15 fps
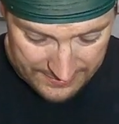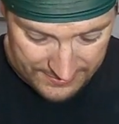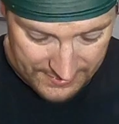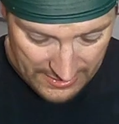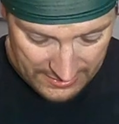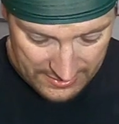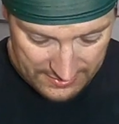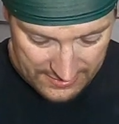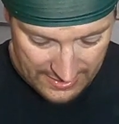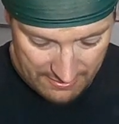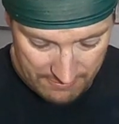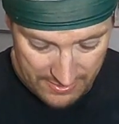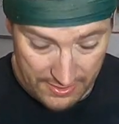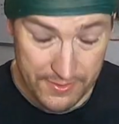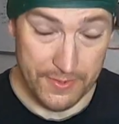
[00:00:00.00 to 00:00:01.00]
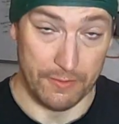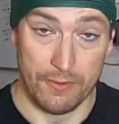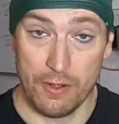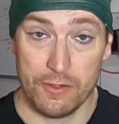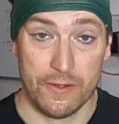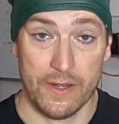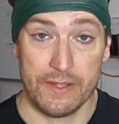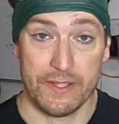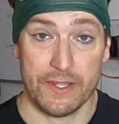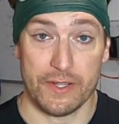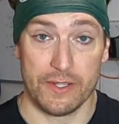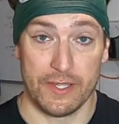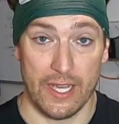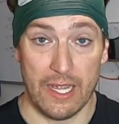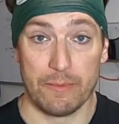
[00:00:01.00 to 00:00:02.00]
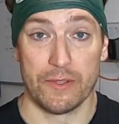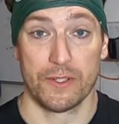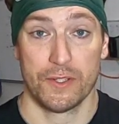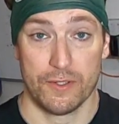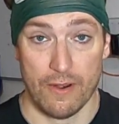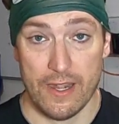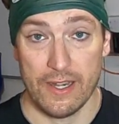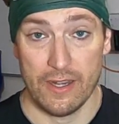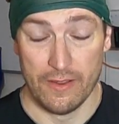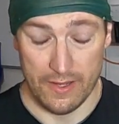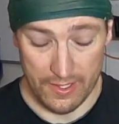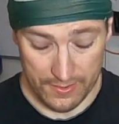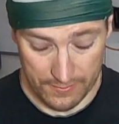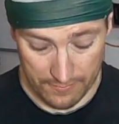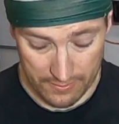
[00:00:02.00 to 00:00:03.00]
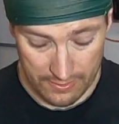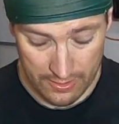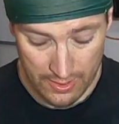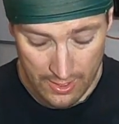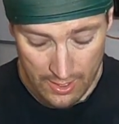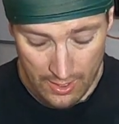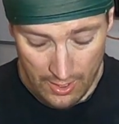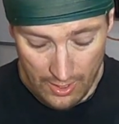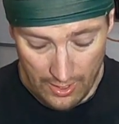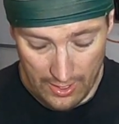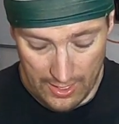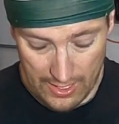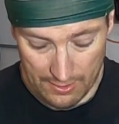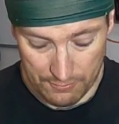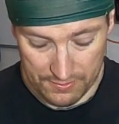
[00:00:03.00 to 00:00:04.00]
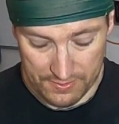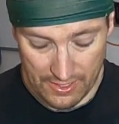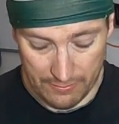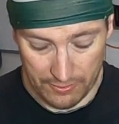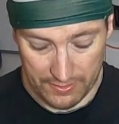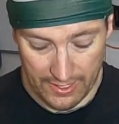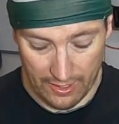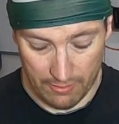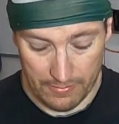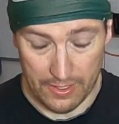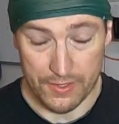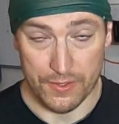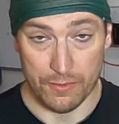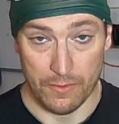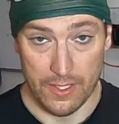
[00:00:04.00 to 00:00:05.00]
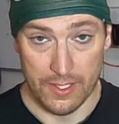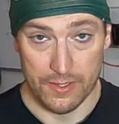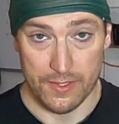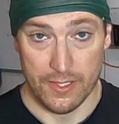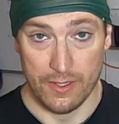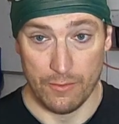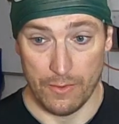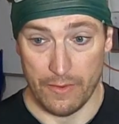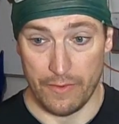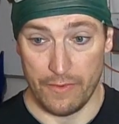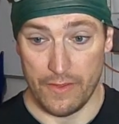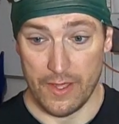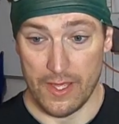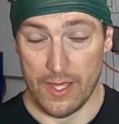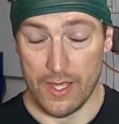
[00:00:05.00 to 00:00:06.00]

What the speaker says: The second 10 minutes, so no transition time, just straight into the next one, was double kettlebell swings with the